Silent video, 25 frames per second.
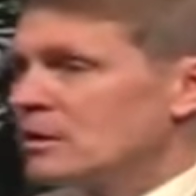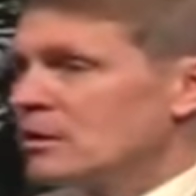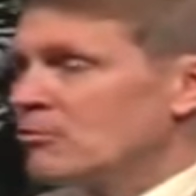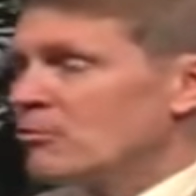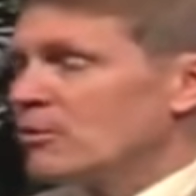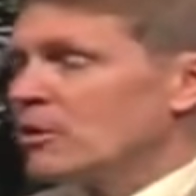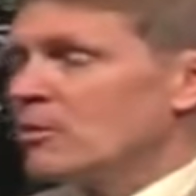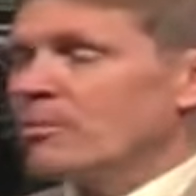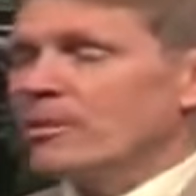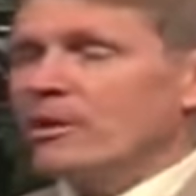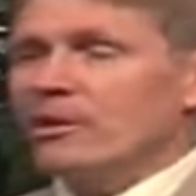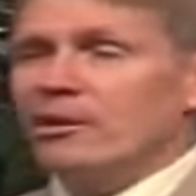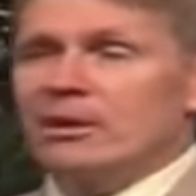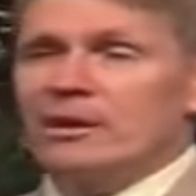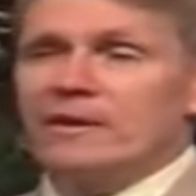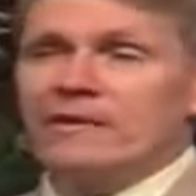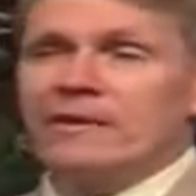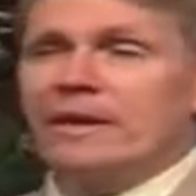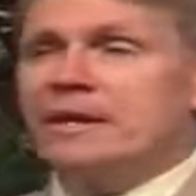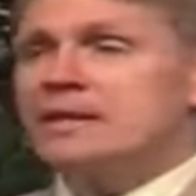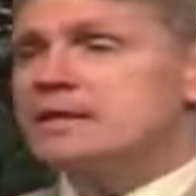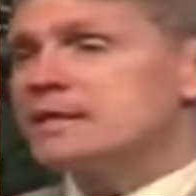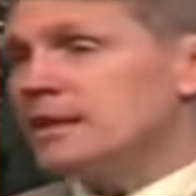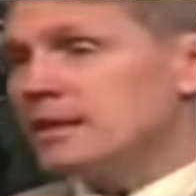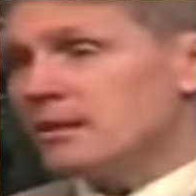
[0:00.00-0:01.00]
Well, apparently
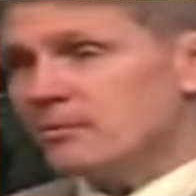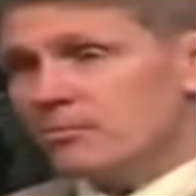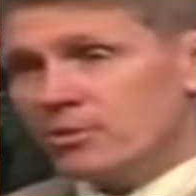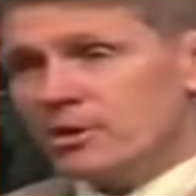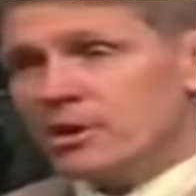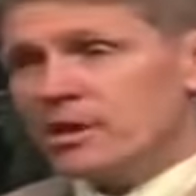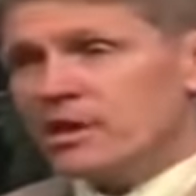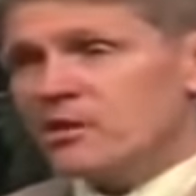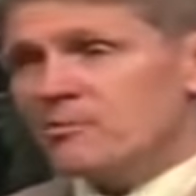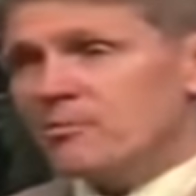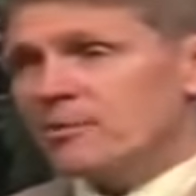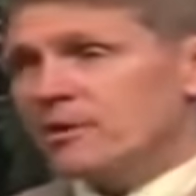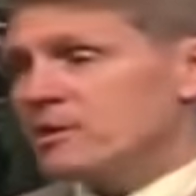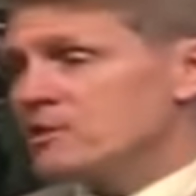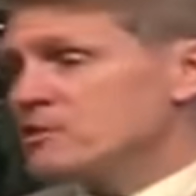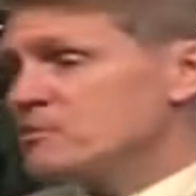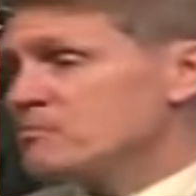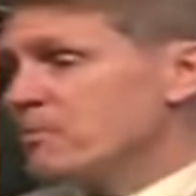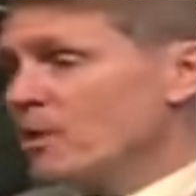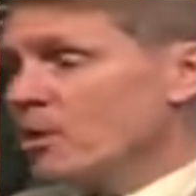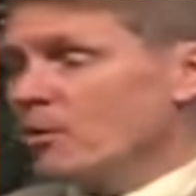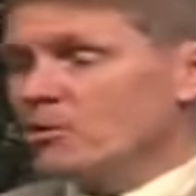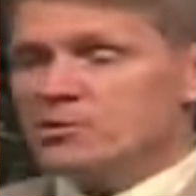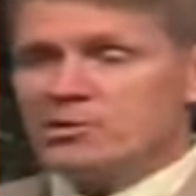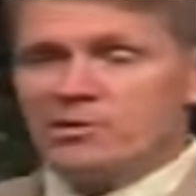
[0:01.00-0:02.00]
they did breathe because
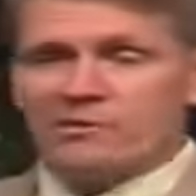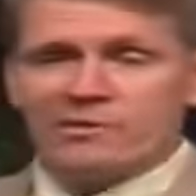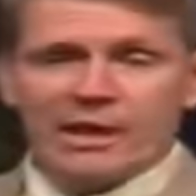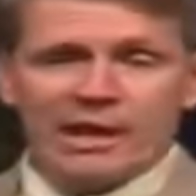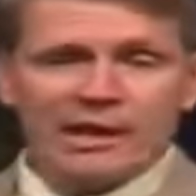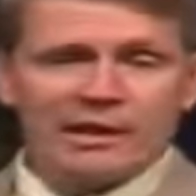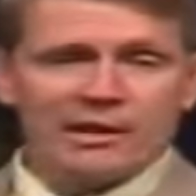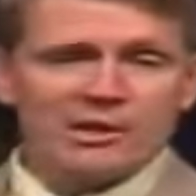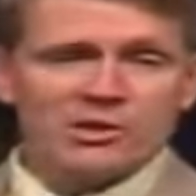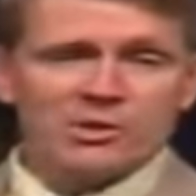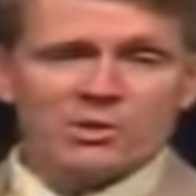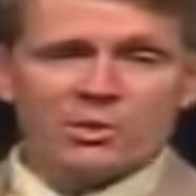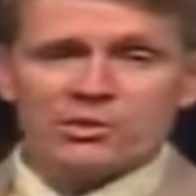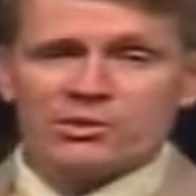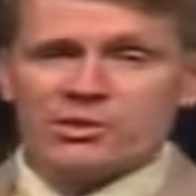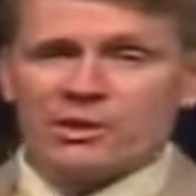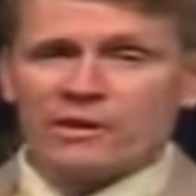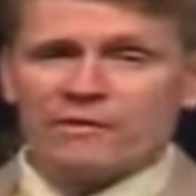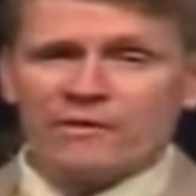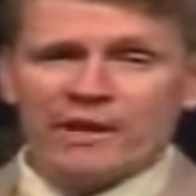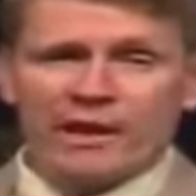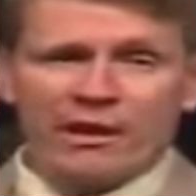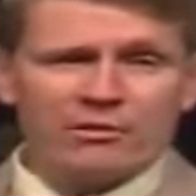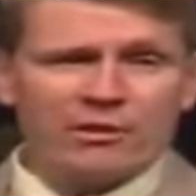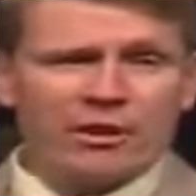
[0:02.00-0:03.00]
bones of dinosaurs
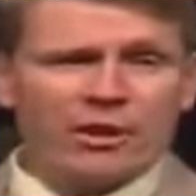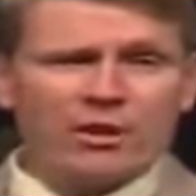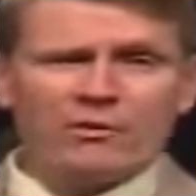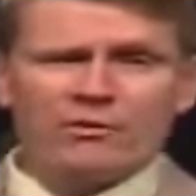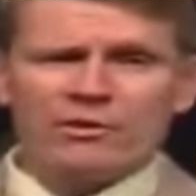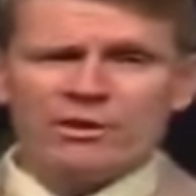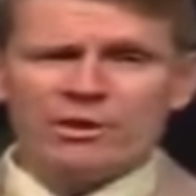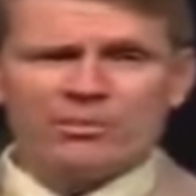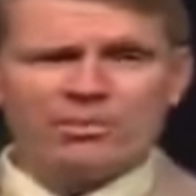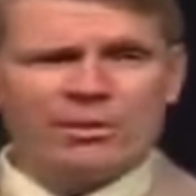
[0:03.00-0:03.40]
are found all over